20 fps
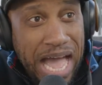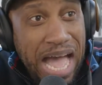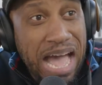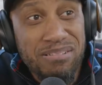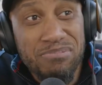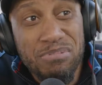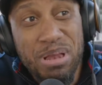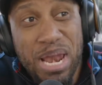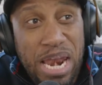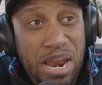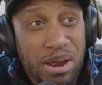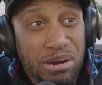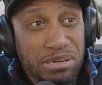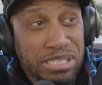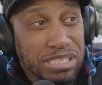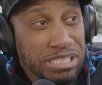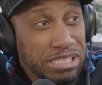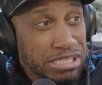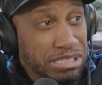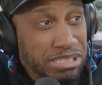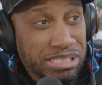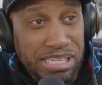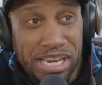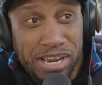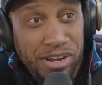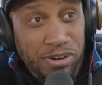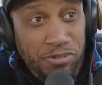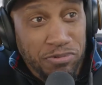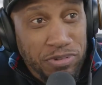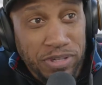I'm allergic to
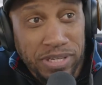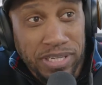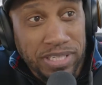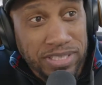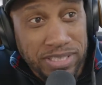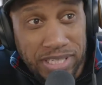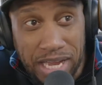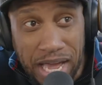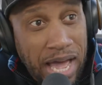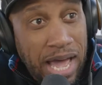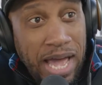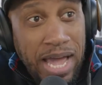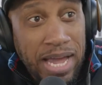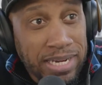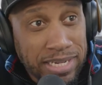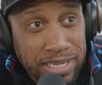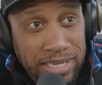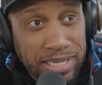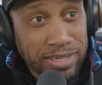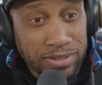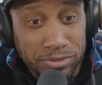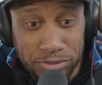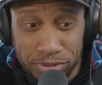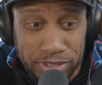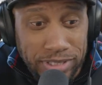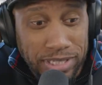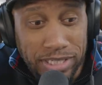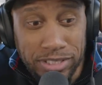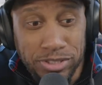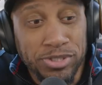shellfish. All right, then,
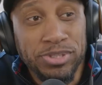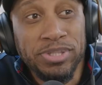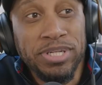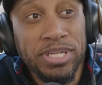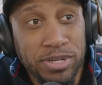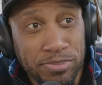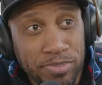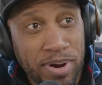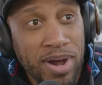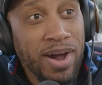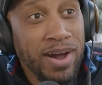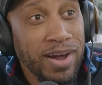guess you'll eat tomorrow.